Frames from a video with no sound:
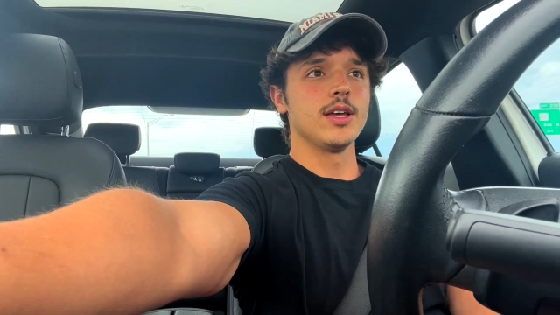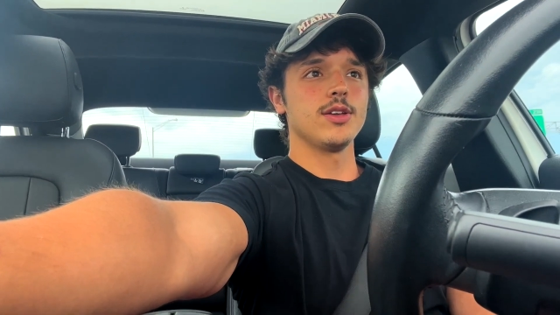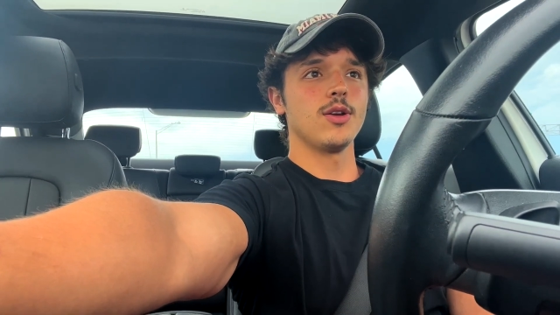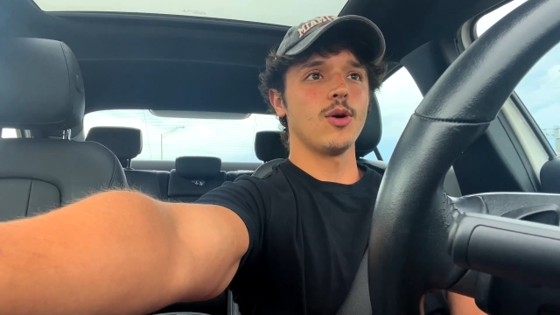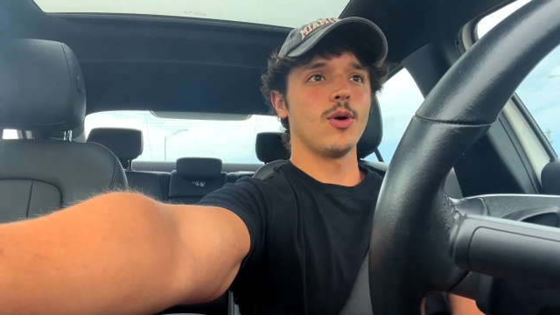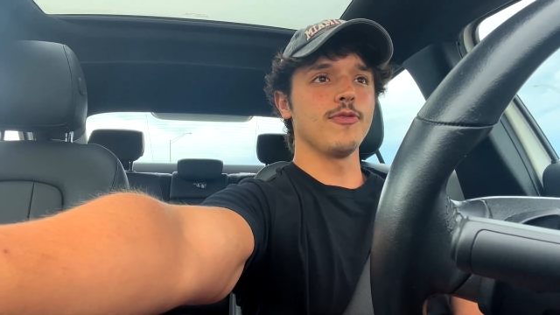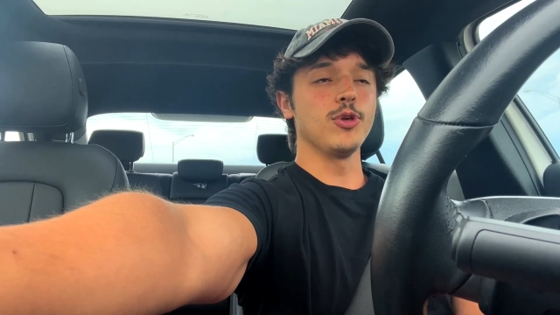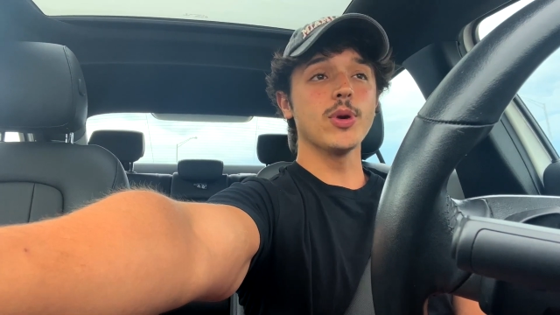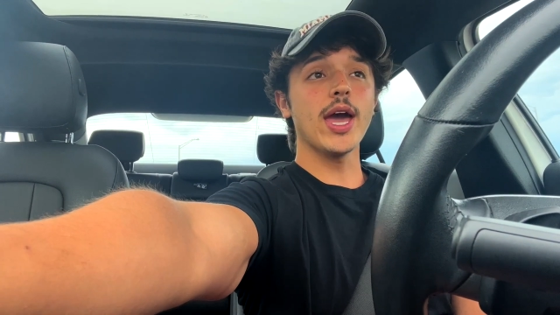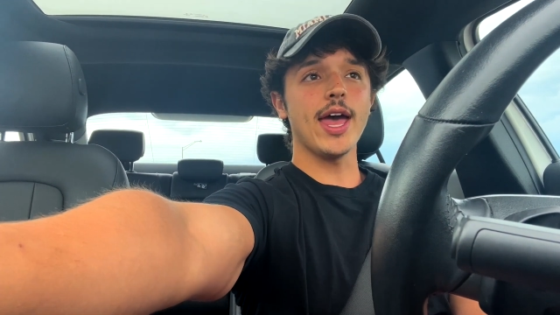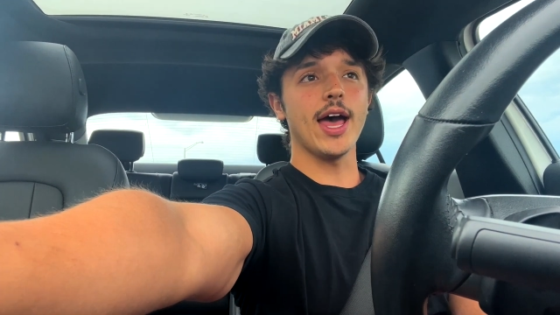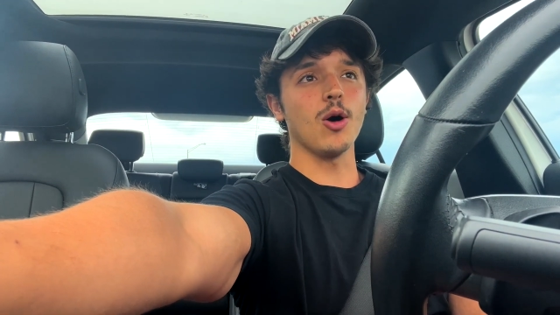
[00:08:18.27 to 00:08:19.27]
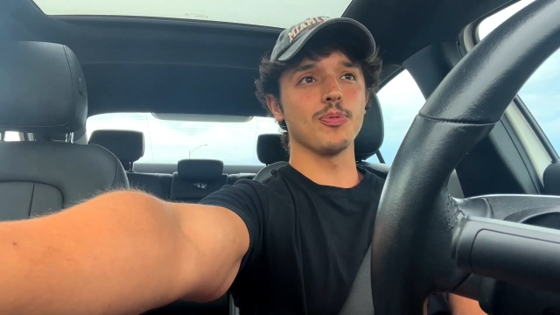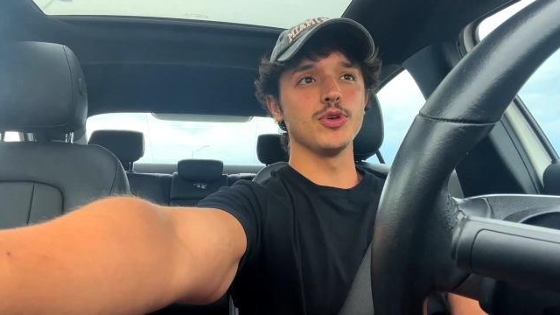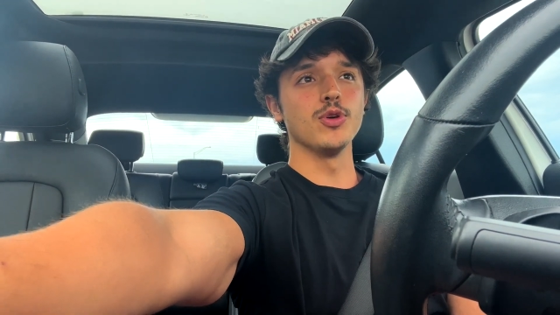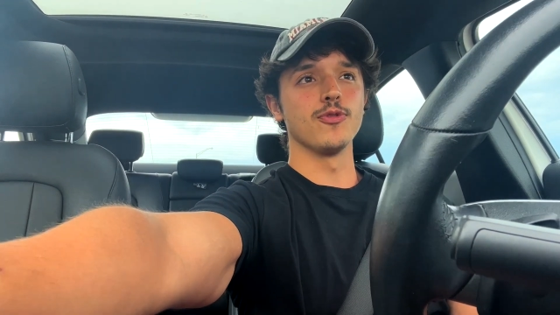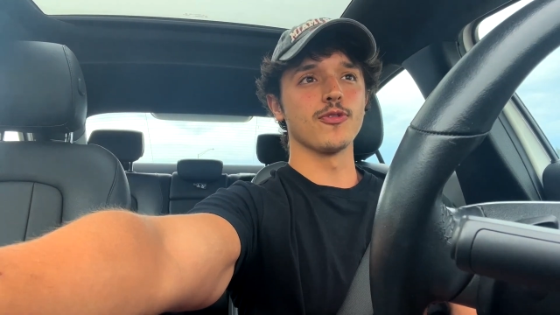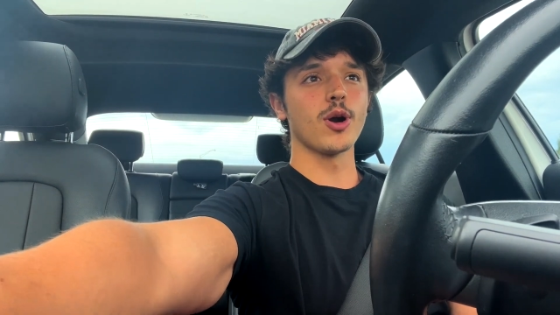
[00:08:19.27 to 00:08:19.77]
you know, if you can't help
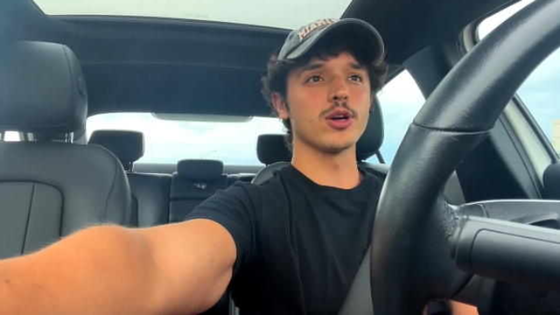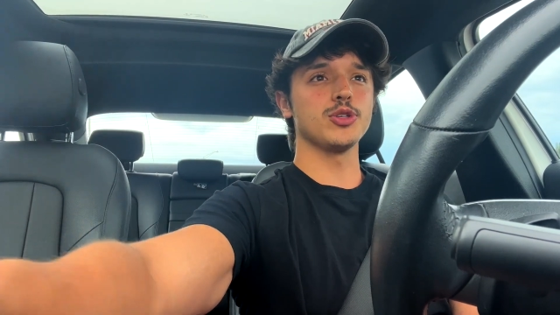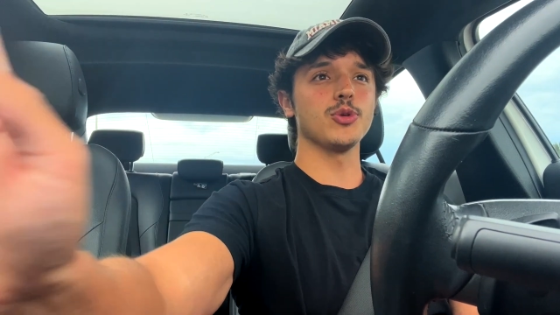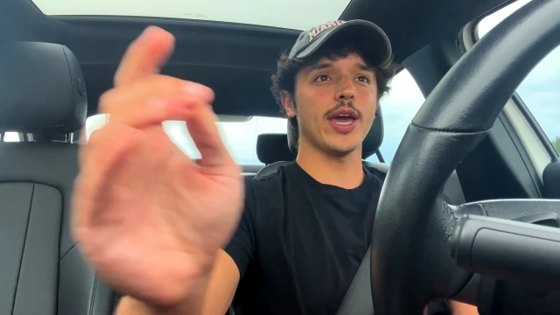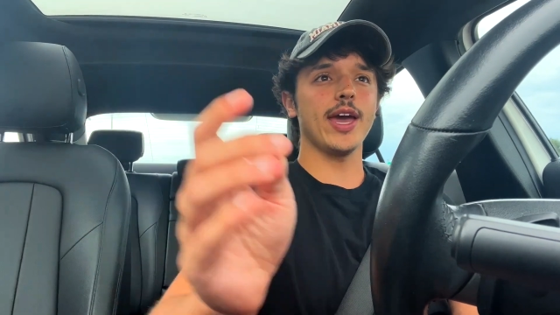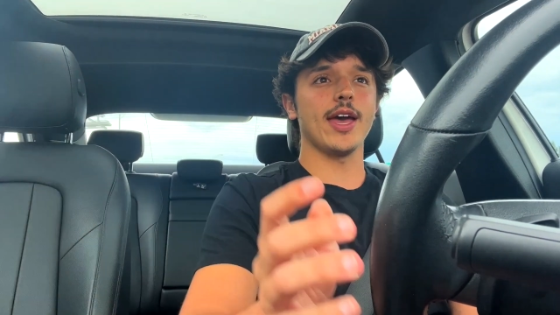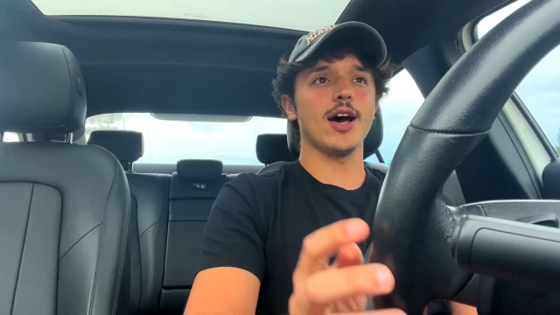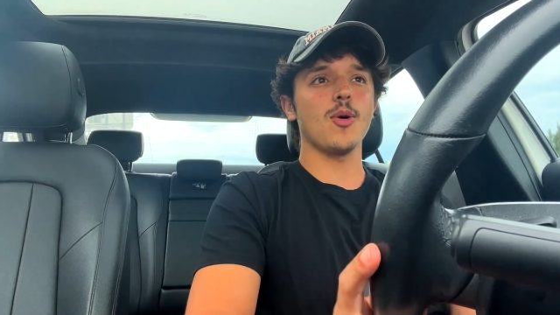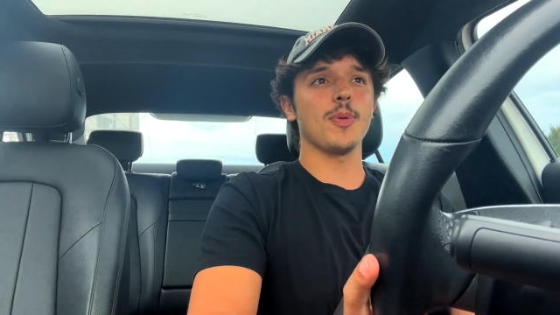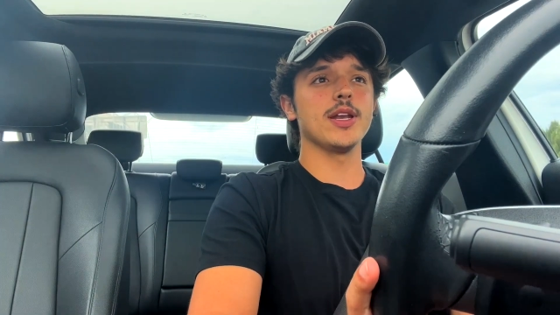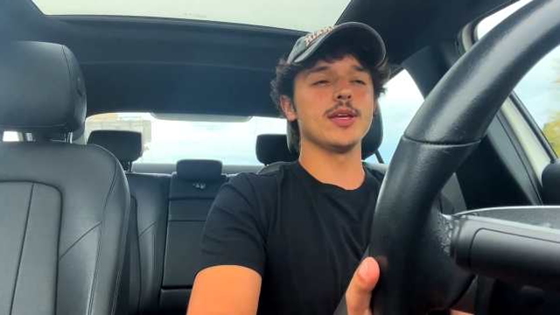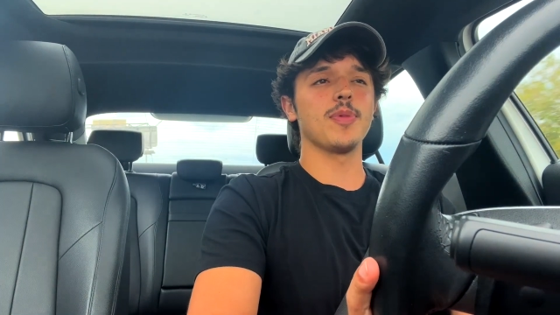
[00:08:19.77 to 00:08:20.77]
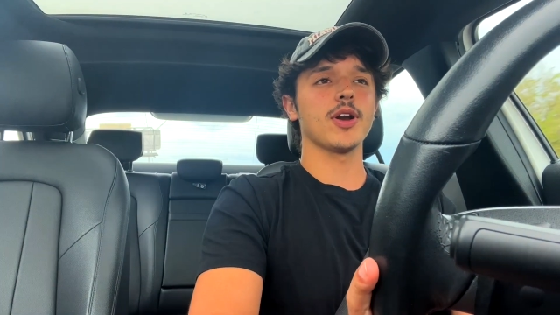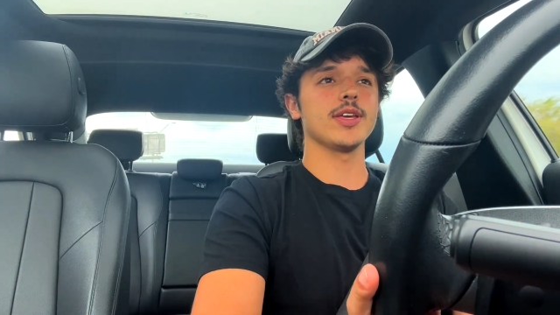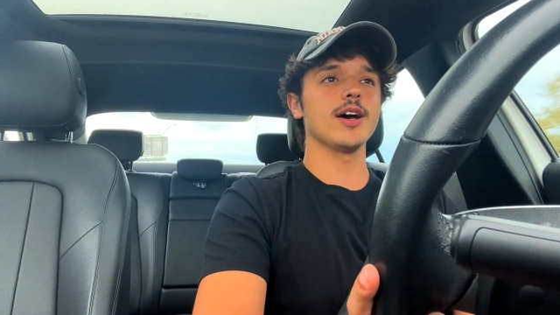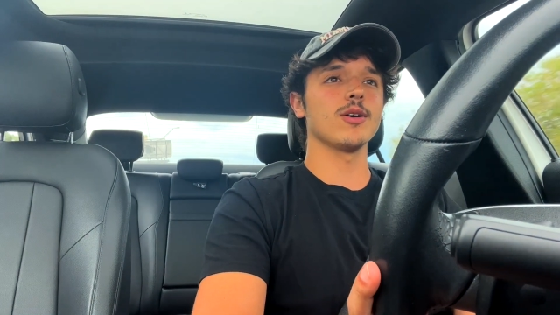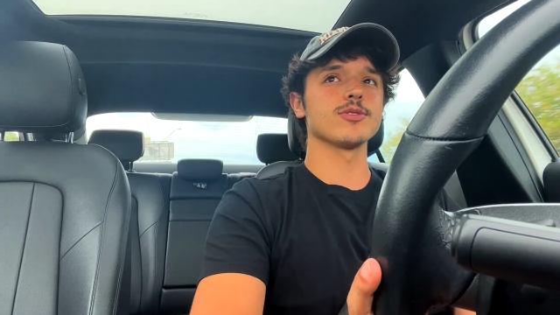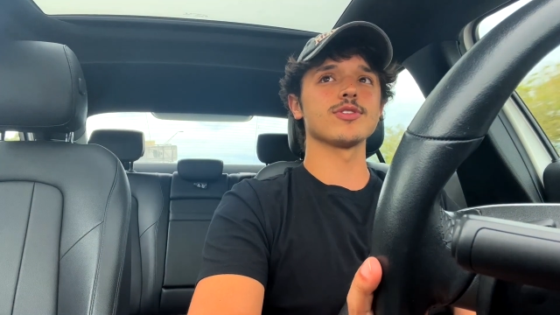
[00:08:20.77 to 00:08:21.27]
you first, you can't help anybody
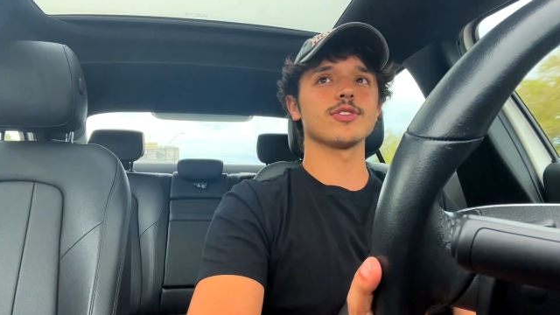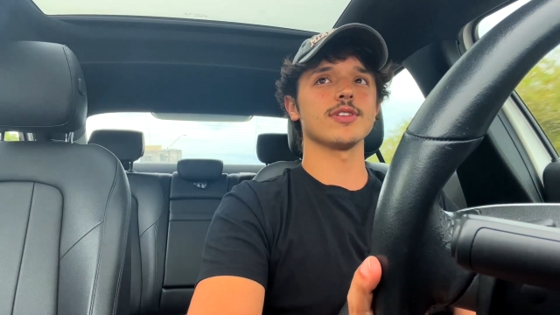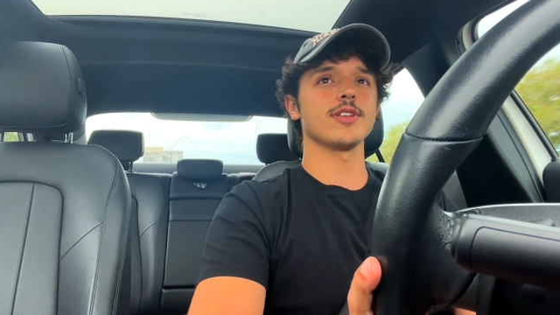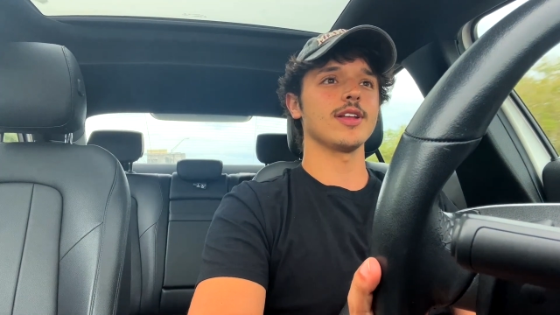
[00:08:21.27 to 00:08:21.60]
else.